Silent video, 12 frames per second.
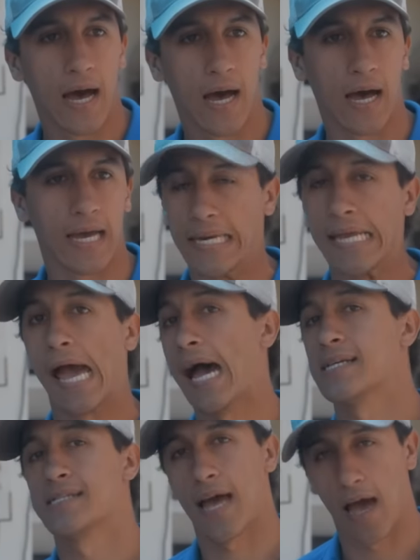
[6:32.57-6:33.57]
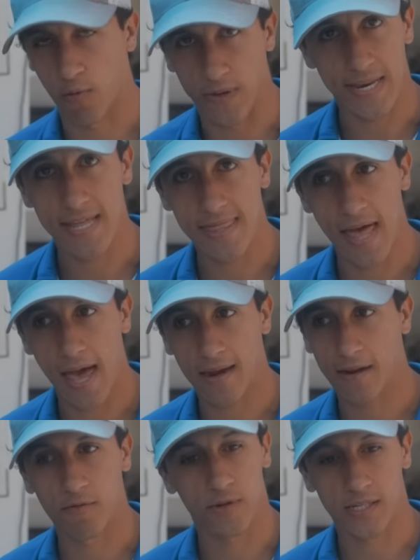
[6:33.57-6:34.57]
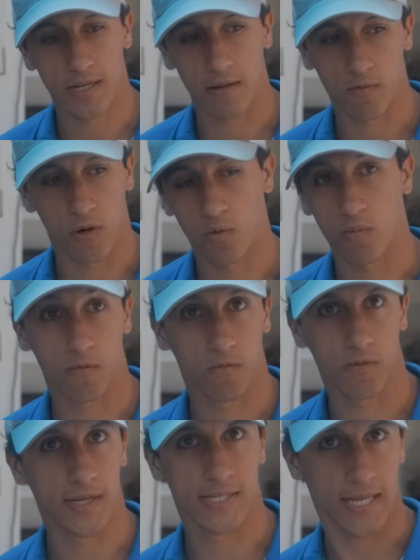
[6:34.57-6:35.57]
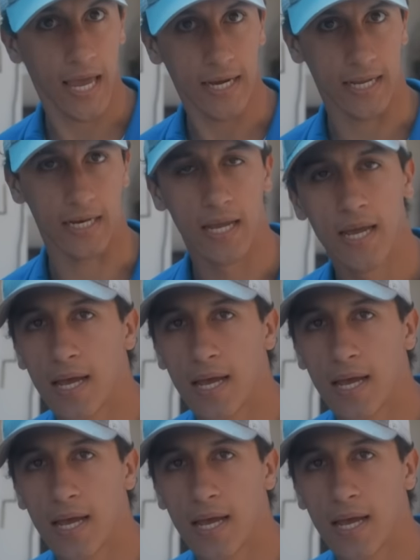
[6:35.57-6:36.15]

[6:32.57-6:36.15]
And he asked how we did that, and we said, well, we scanned it.